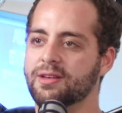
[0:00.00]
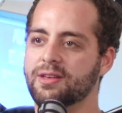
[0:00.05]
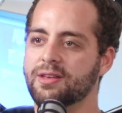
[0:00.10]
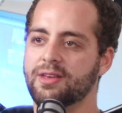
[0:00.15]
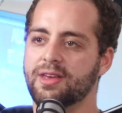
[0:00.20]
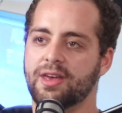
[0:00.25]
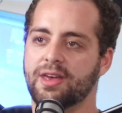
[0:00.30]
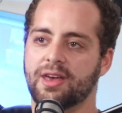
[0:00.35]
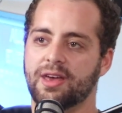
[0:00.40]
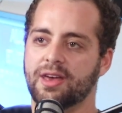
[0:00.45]

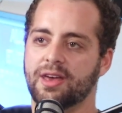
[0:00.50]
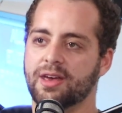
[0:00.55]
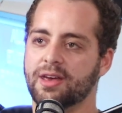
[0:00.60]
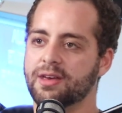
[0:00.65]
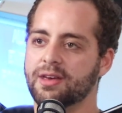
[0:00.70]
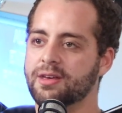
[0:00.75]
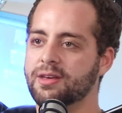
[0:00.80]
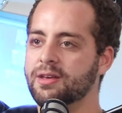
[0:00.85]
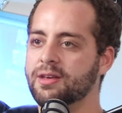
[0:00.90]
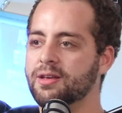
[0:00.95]
Yeah.
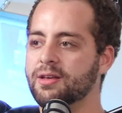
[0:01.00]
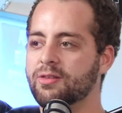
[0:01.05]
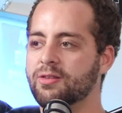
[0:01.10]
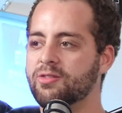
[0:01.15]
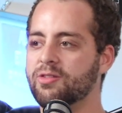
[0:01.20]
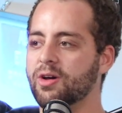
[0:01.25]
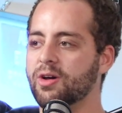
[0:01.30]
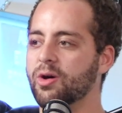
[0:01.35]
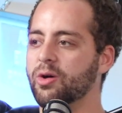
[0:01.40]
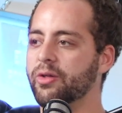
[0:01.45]

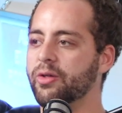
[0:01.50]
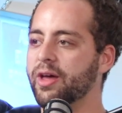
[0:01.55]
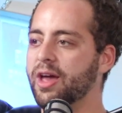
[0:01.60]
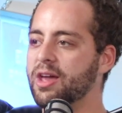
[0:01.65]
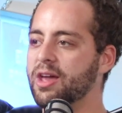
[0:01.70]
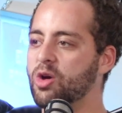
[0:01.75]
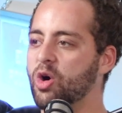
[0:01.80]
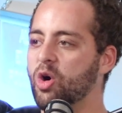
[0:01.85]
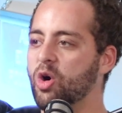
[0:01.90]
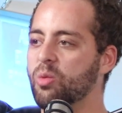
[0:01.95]
So,
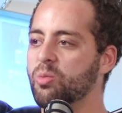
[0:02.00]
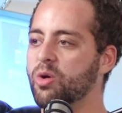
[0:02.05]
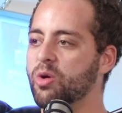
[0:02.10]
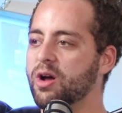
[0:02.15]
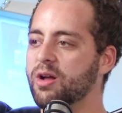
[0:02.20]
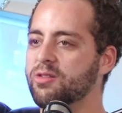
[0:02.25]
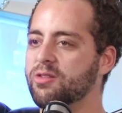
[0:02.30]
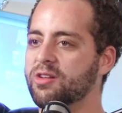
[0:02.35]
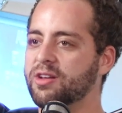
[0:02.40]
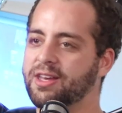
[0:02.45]
like, home
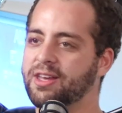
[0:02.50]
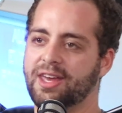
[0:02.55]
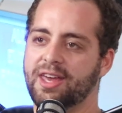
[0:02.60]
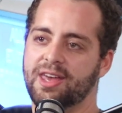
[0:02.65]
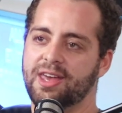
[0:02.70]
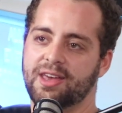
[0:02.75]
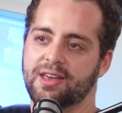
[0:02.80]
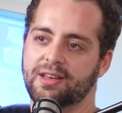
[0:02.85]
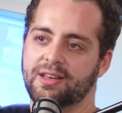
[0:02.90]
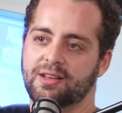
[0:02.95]
runs are
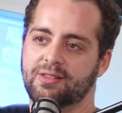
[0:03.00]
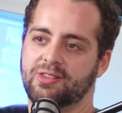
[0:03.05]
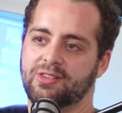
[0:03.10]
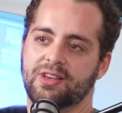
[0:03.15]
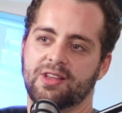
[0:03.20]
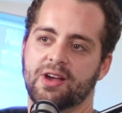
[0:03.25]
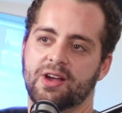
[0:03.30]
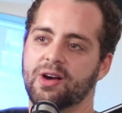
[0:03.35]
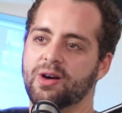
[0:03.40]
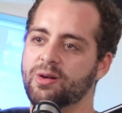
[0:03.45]
kings,
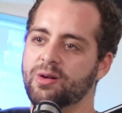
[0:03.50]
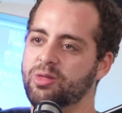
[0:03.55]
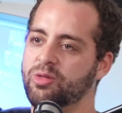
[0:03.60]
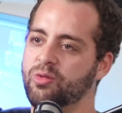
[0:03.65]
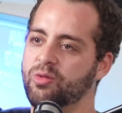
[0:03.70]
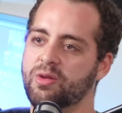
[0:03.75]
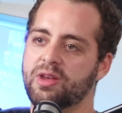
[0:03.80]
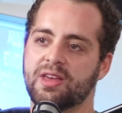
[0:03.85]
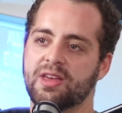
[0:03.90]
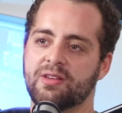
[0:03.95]
you know,
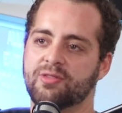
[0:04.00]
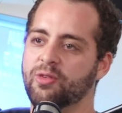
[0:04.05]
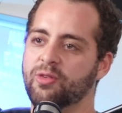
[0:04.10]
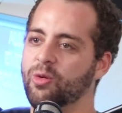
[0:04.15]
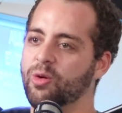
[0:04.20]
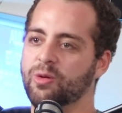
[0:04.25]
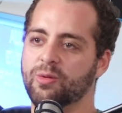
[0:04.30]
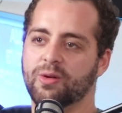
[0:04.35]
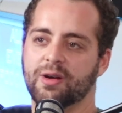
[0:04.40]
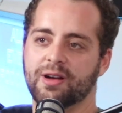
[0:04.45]

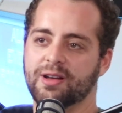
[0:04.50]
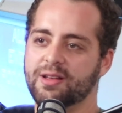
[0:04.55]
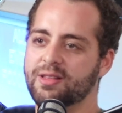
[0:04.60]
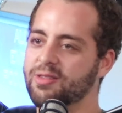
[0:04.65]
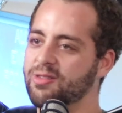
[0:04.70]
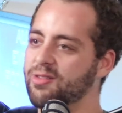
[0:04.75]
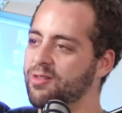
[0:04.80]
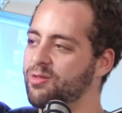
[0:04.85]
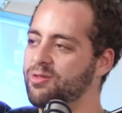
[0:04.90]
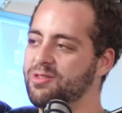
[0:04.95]
3-4
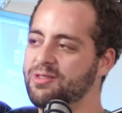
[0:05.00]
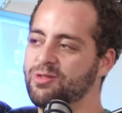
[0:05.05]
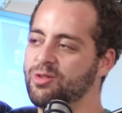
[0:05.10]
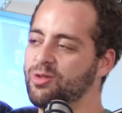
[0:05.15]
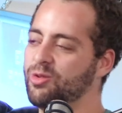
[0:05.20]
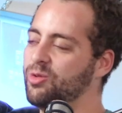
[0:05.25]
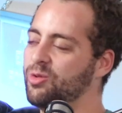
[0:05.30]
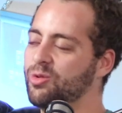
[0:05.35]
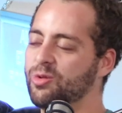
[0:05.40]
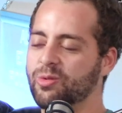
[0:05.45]
runs or
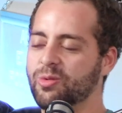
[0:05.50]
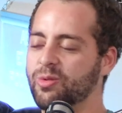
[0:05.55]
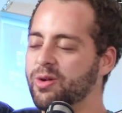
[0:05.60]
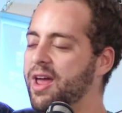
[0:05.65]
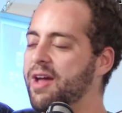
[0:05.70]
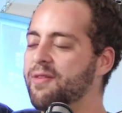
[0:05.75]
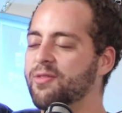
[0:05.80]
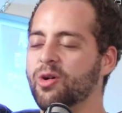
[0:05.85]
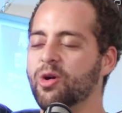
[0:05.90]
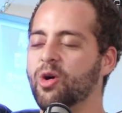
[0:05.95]
two or
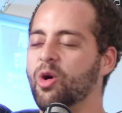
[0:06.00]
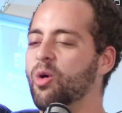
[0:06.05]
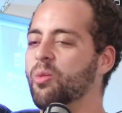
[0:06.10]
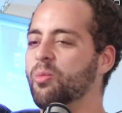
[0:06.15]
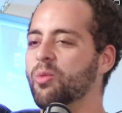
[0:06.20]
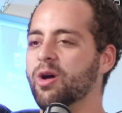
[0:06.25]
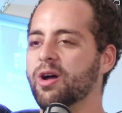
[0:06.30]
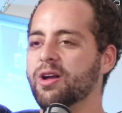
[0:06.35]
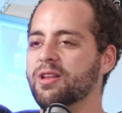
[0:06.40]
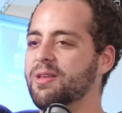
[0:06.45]
whatever, a
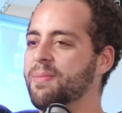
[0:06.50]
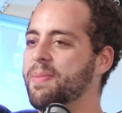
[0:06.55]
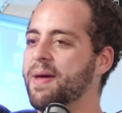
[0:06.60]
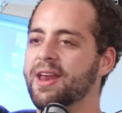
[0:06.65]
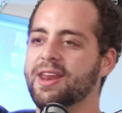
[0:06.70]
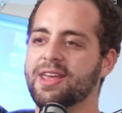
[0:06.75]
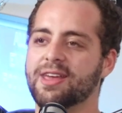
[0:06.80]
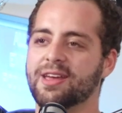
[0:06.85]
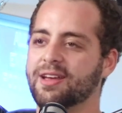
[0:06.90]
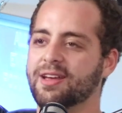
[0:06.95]
home run,
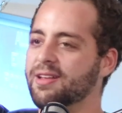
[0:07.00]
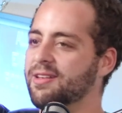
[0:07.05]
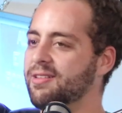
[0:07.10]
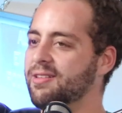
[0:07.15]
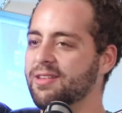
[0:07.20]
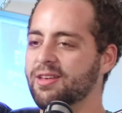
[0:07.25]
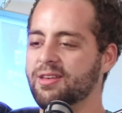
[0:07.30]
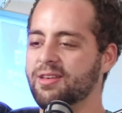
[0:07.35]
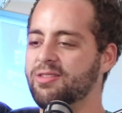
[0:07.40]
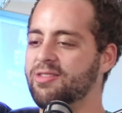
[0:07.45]
depending on
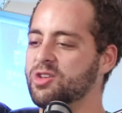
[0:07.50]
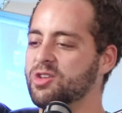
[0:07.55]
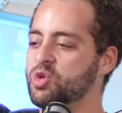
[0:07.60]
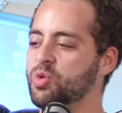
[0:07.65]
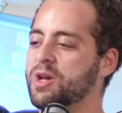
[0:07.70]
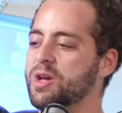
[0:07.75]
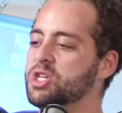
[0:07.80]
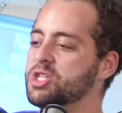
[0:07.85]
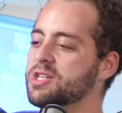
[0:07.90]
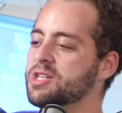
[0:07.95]
the
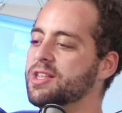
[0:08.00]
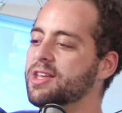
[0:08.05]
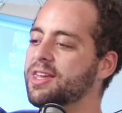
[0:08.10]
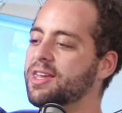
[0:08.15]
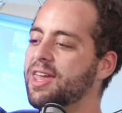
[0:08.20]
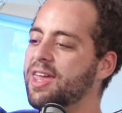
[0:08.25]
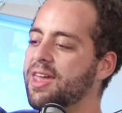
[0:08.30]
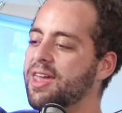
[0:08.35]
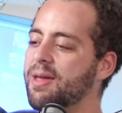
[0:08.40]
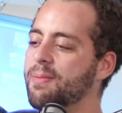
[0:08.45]
situation, the
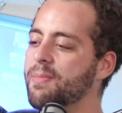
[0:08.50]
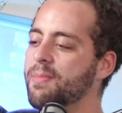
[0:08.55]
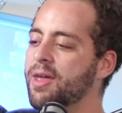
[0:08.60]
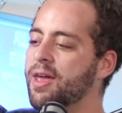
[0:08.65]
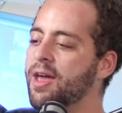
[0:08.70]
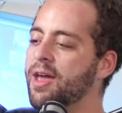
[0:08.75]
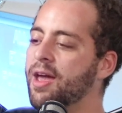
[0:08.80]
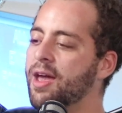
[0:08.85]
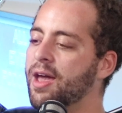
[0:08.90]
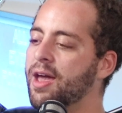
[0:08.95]
game.
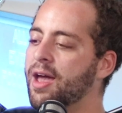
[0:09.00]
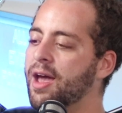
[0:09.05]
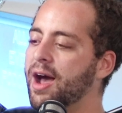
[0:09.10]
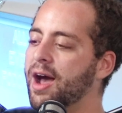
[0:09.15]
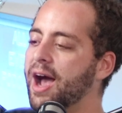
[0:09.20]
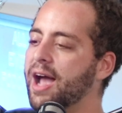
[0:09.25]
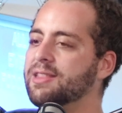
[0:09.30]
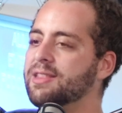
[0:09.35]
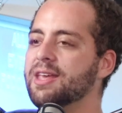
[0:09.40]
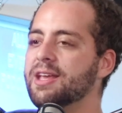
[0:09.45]

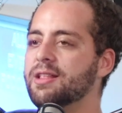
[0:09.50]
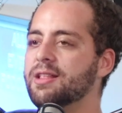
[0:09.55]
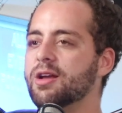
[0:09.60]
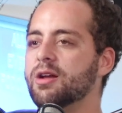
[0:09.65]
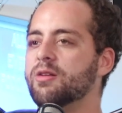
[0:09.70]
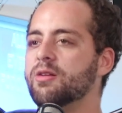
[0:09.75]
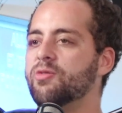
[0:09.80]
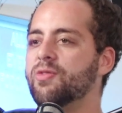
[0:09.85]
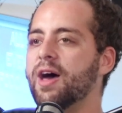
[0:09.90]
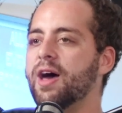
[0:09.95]
I think there
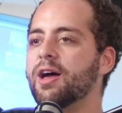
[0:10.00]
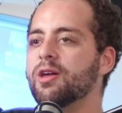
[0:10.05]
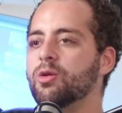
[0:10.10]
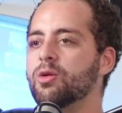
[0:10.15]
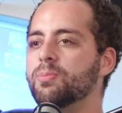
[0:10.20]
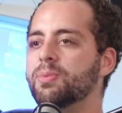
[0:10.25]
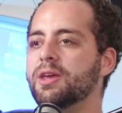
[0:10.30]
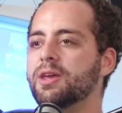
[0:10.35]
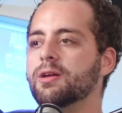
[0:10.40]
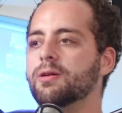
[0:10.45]
is value in
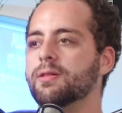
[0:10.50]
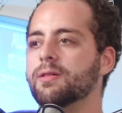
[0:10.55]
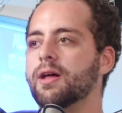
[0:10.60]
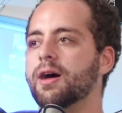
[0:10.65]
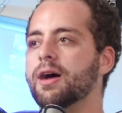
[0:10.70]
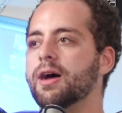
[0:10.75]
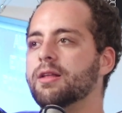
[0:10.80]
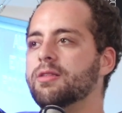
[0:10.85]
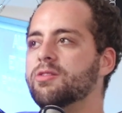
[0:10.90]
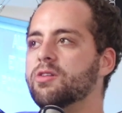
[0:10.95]
Pete
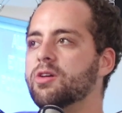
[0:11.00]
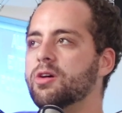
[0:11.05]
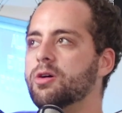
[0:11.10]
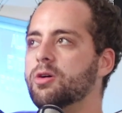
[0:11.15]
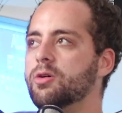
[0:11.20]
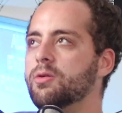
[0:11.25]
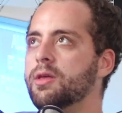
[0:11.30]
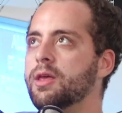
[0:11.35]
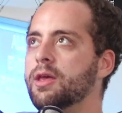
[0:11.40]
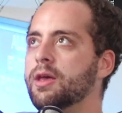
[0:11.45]

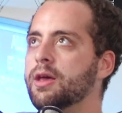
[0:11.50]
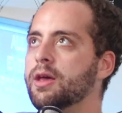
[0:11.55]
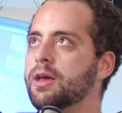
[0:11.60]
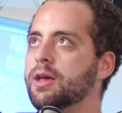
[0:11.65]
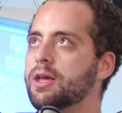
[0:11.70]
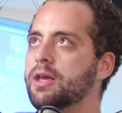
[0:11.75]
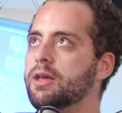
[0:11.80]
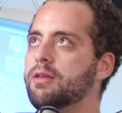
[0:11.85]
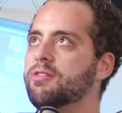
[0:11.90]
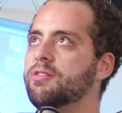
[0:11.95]
Alonso.
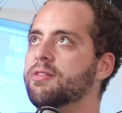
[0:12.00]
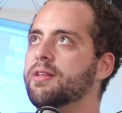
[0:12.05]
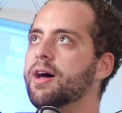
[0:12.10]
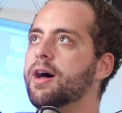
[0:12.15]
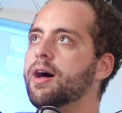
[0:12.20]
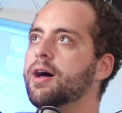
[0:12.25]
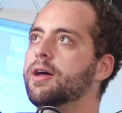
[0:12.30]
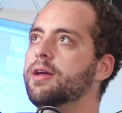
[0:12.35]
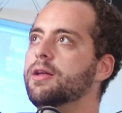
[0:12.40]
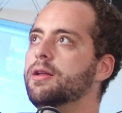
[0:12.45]
He's
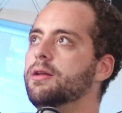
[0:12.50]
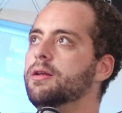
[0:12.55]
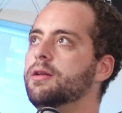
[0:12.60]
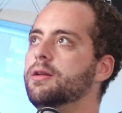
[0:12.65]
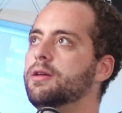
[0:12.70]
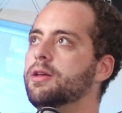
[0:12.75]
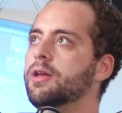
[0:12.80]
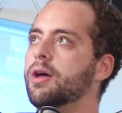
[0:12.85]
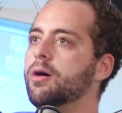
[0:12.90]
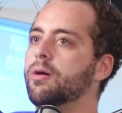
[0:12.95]
not,
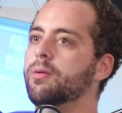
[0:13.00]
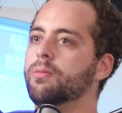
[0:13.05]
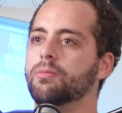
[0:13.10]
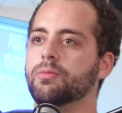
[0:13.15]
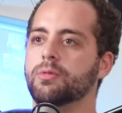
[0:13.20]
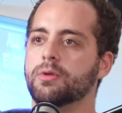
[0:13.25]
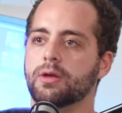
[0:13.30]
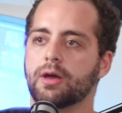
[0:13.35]
you know,